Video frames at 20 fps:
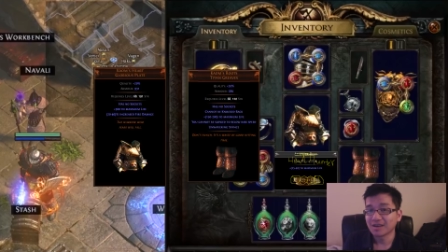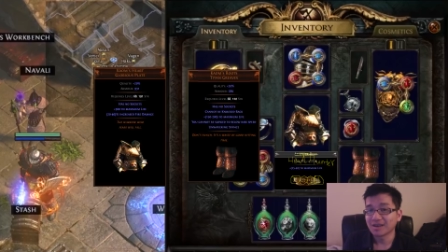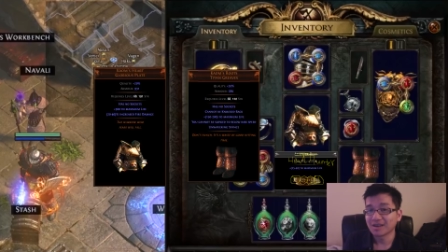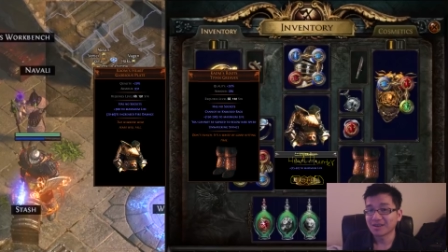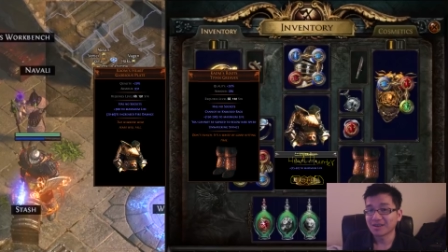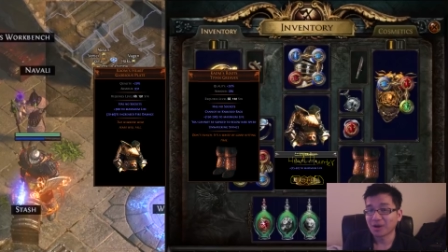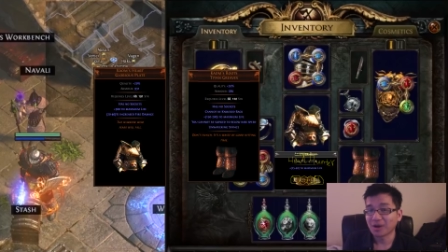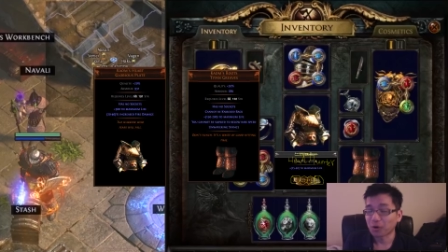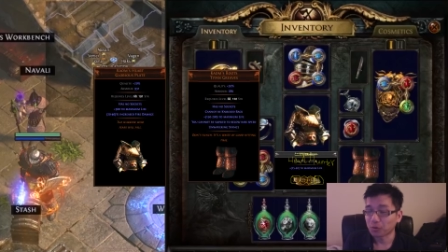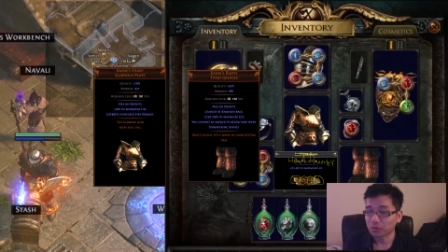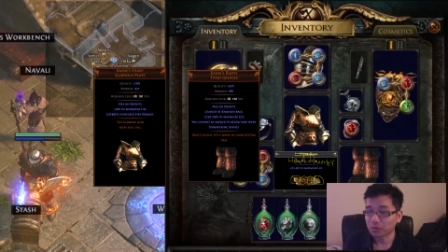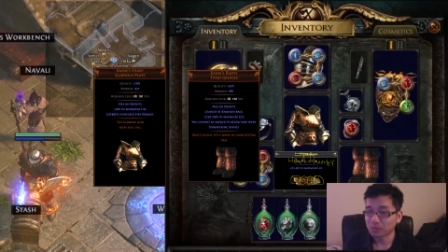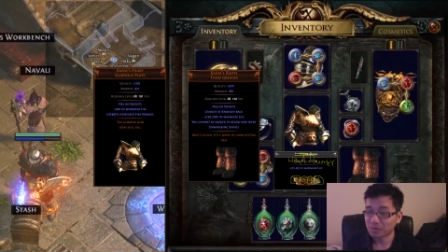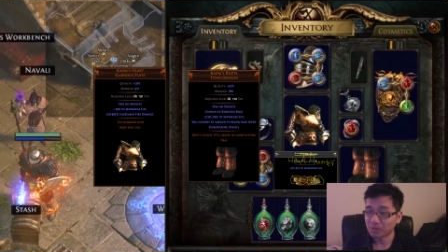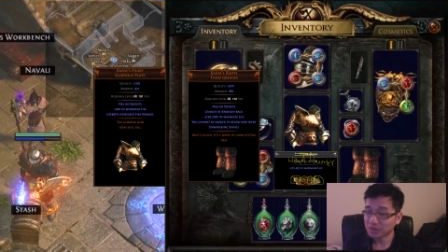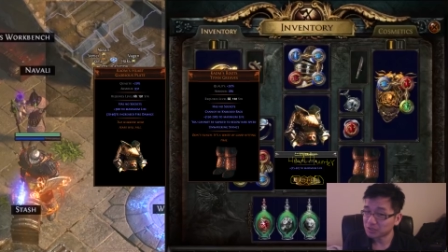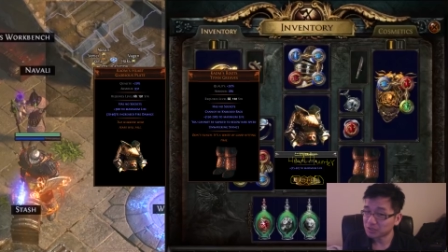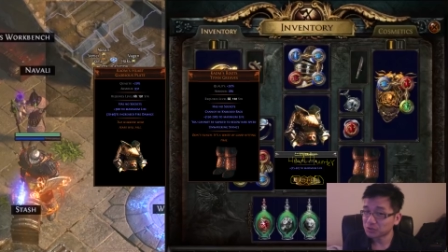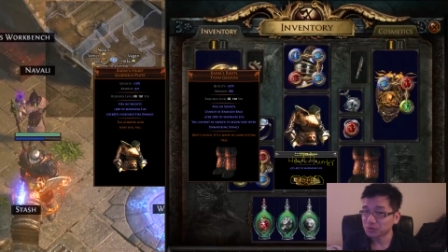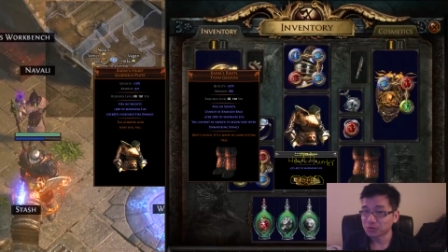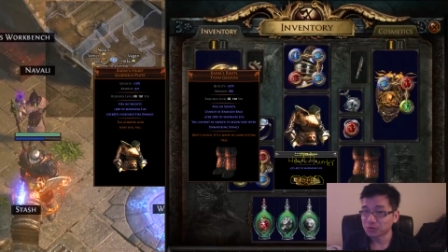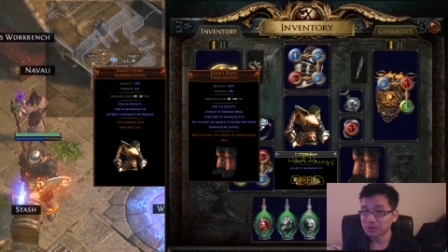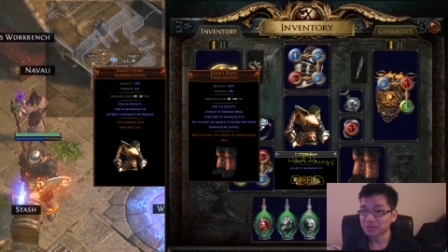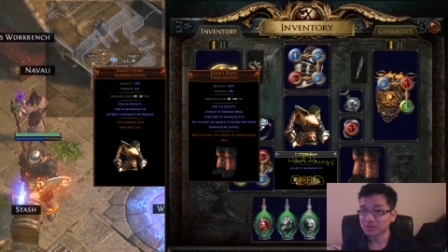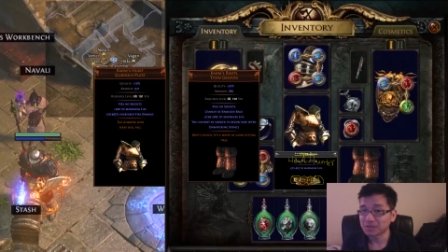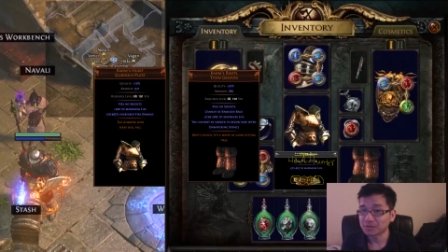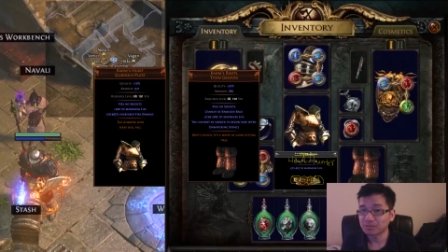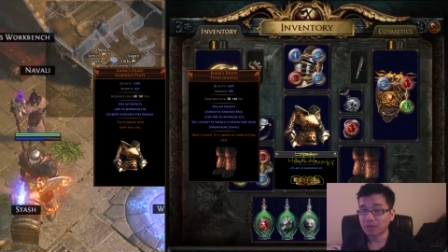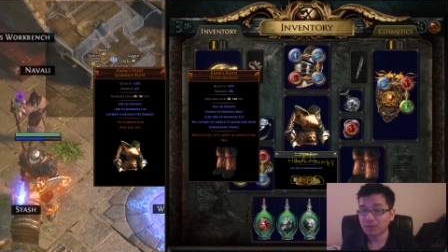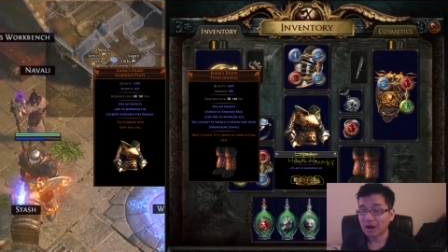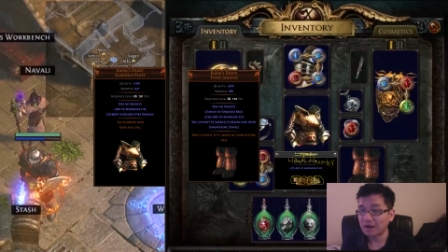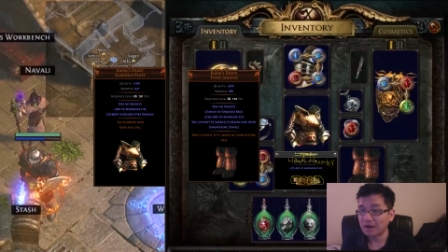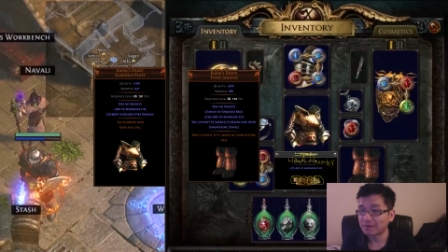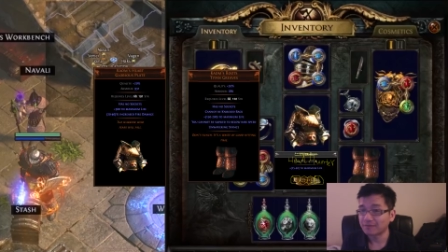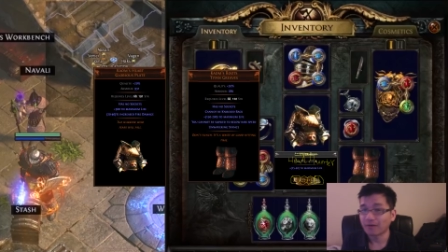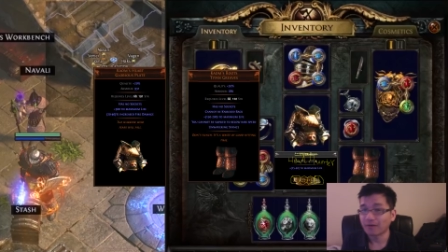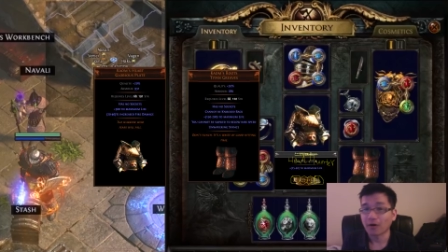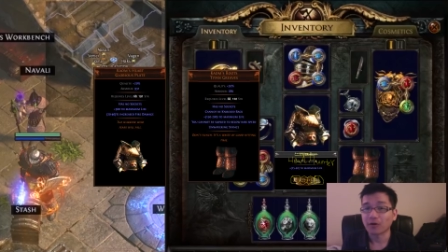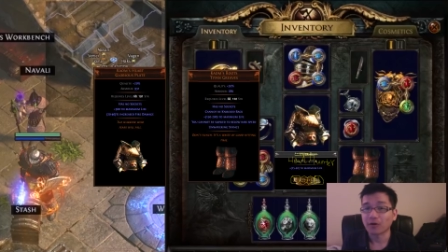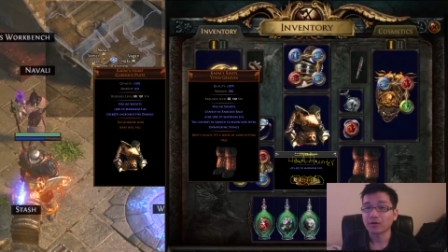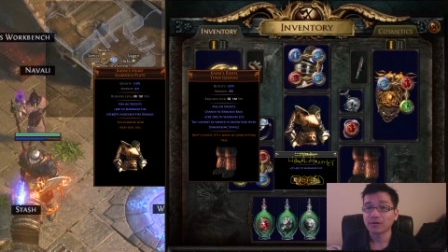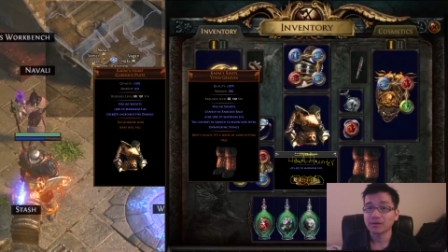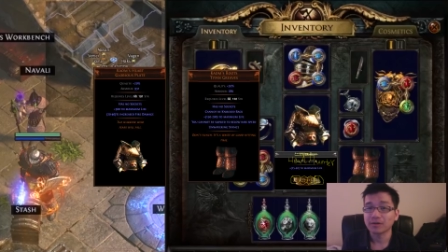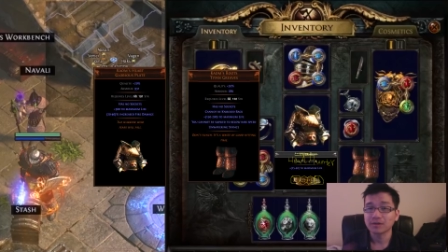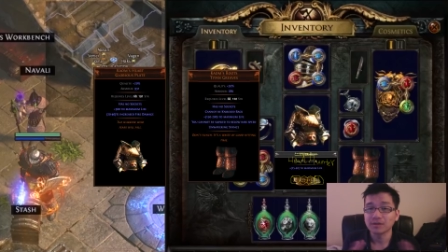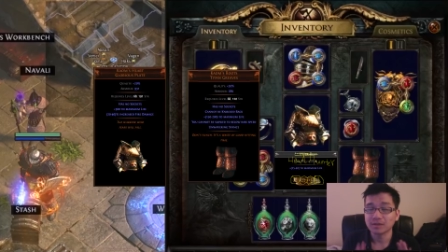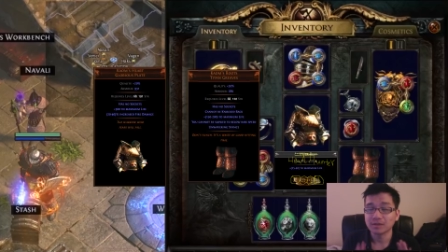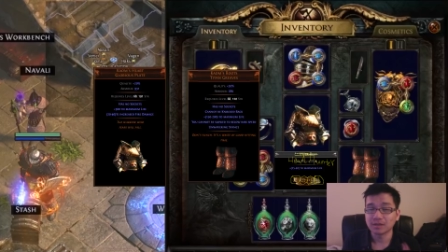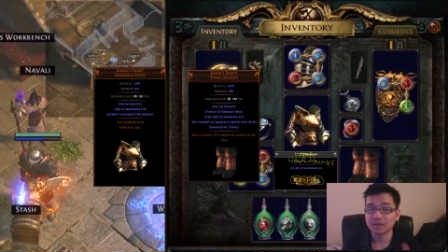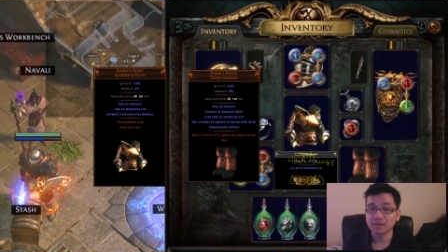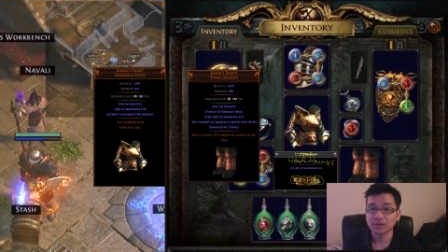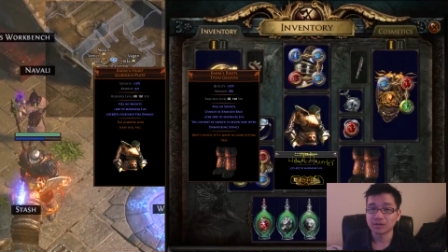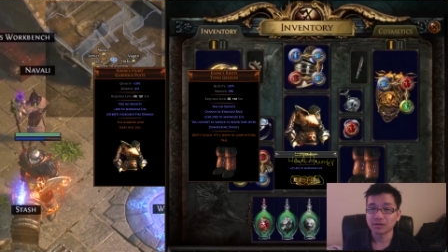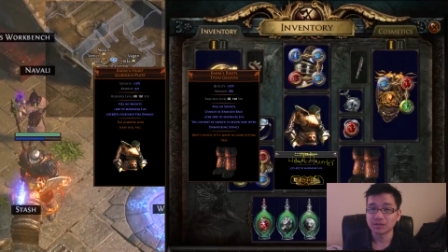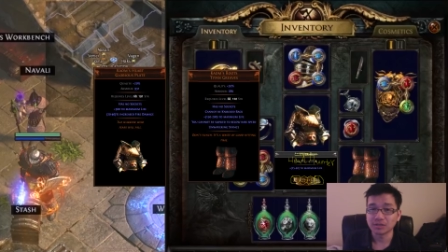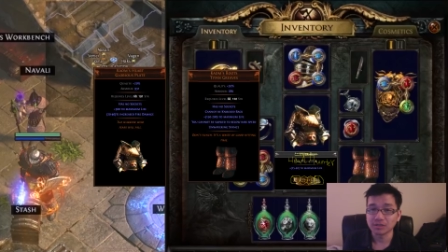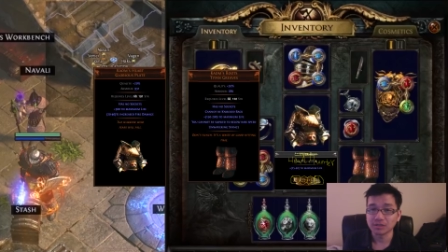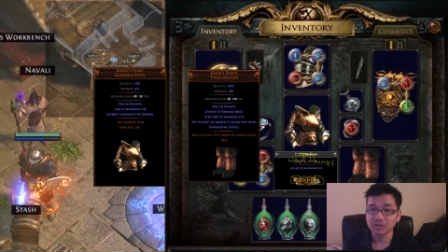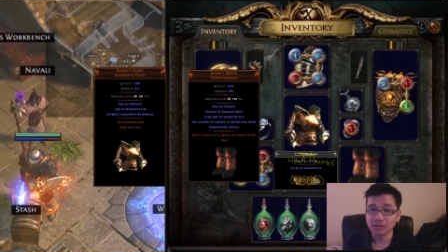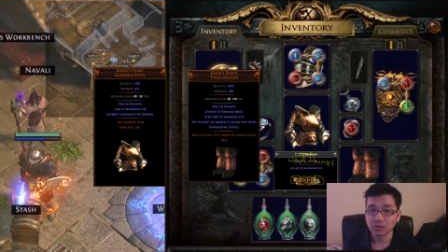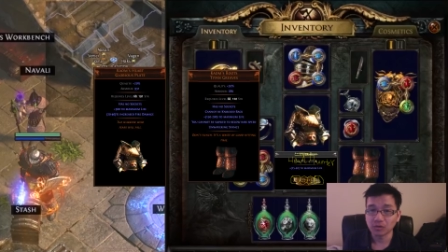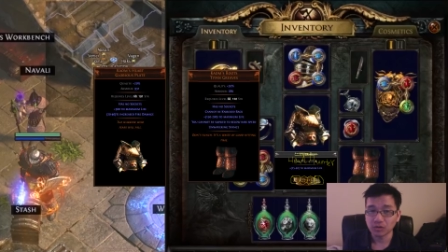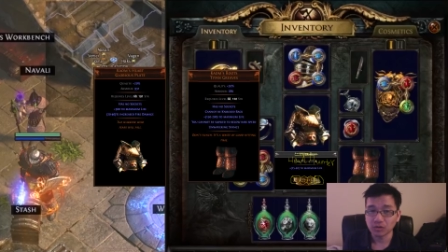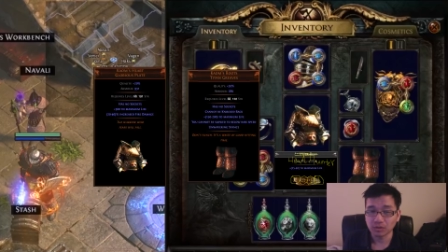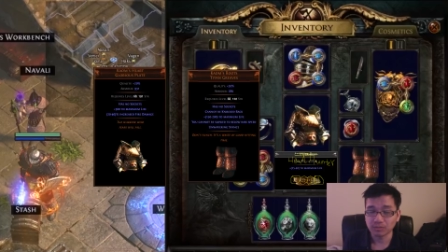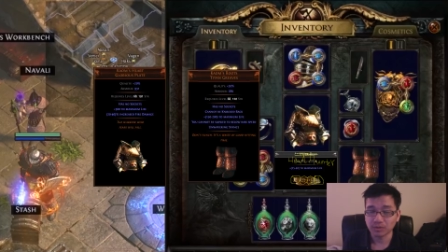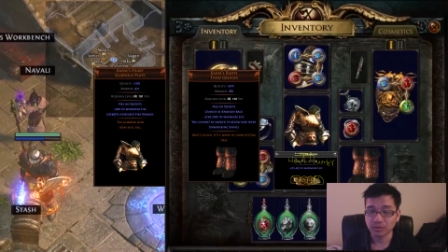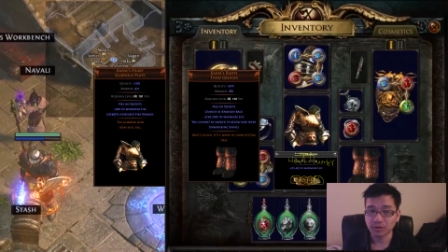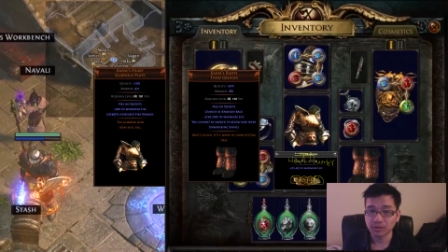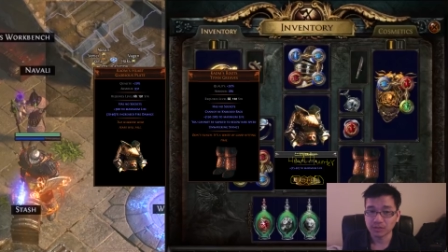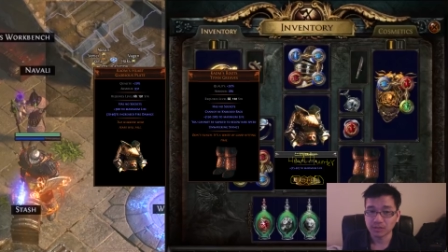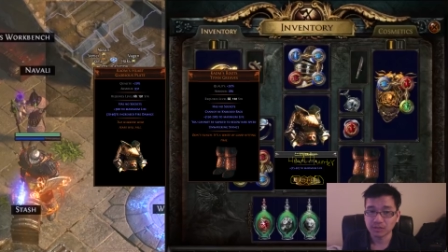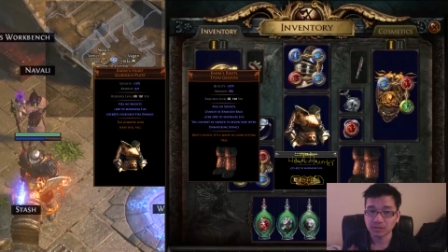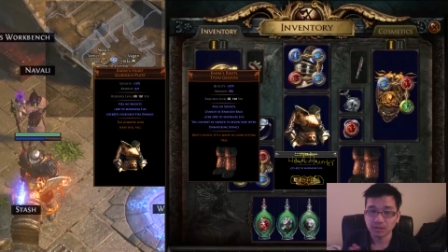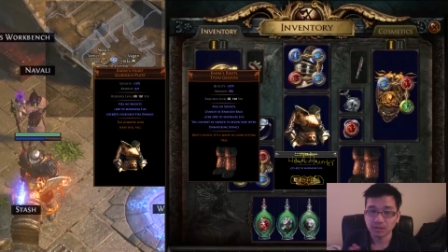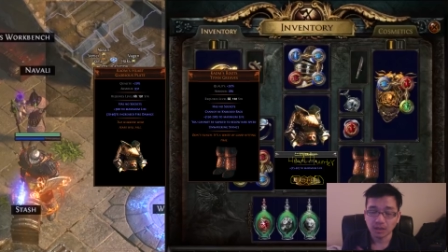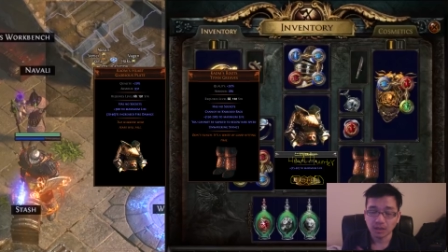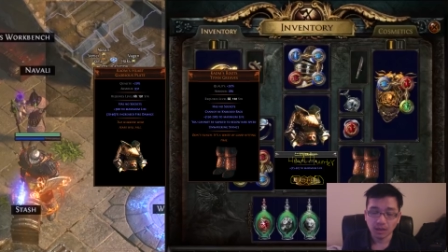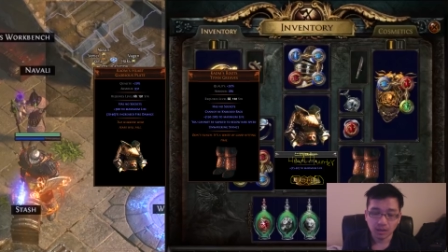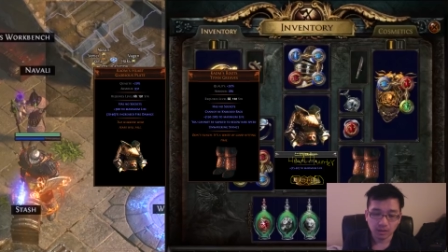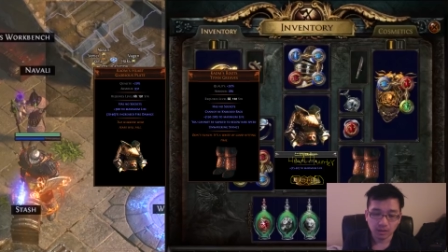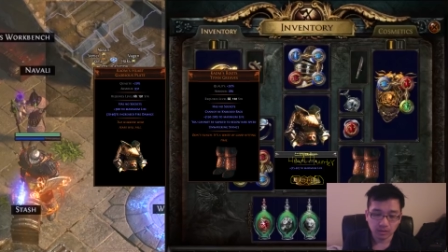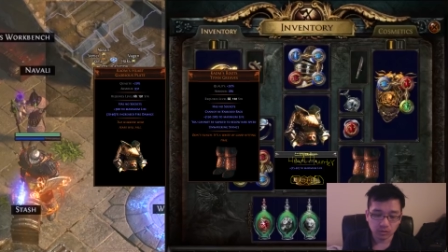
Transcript: uh, are the best choices by far. There is no comparison.